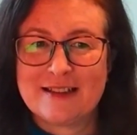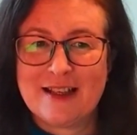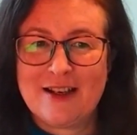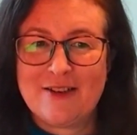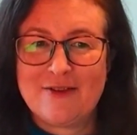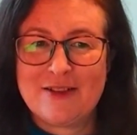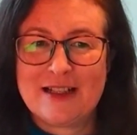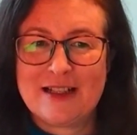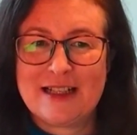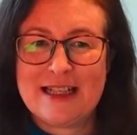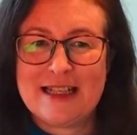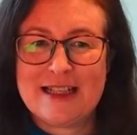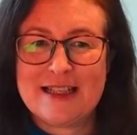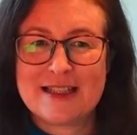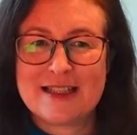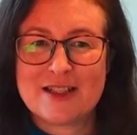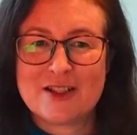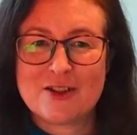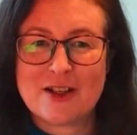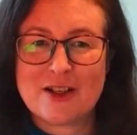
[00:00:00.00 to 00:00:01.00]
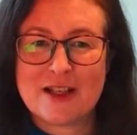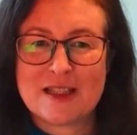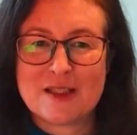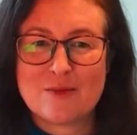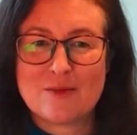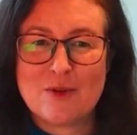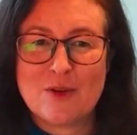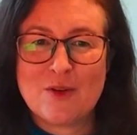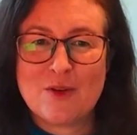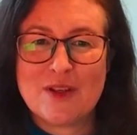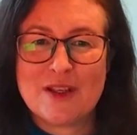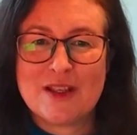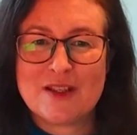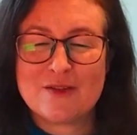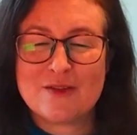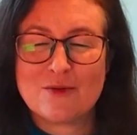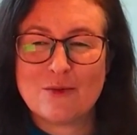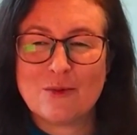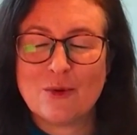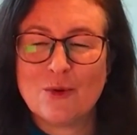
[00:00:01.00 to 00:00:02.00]
I release and transmute
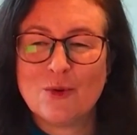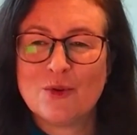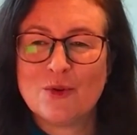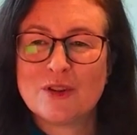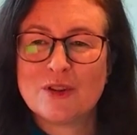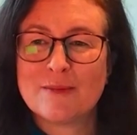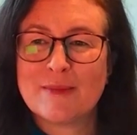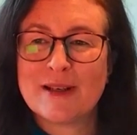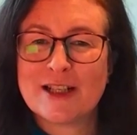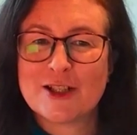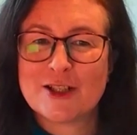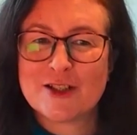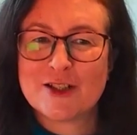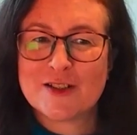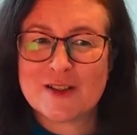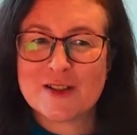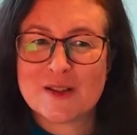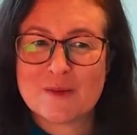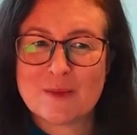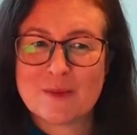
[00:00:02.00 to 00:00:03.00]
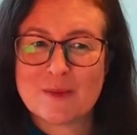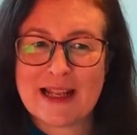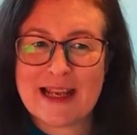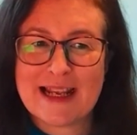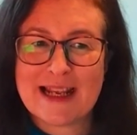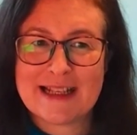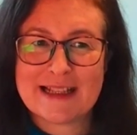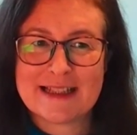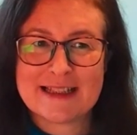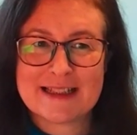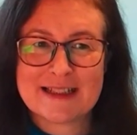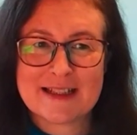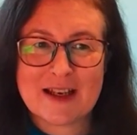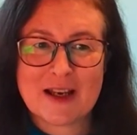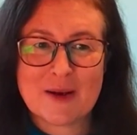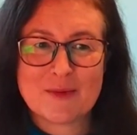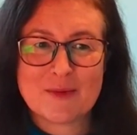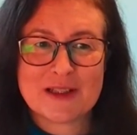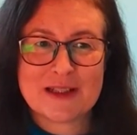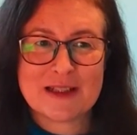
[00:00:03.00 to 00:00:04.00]
this from all dimensions, planes,
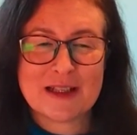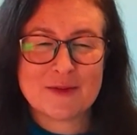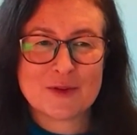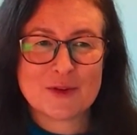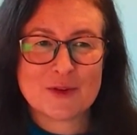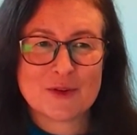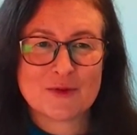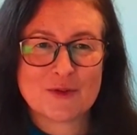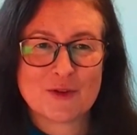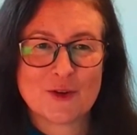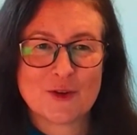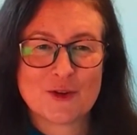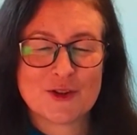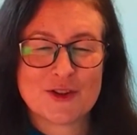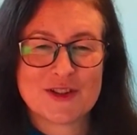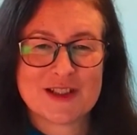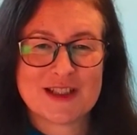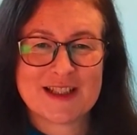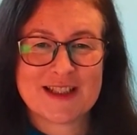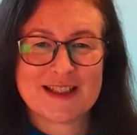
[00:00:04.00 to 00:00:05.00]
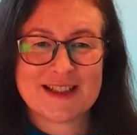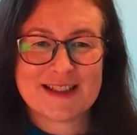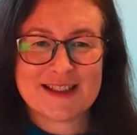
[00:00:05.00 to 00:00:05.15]
times, and levels of consciousness.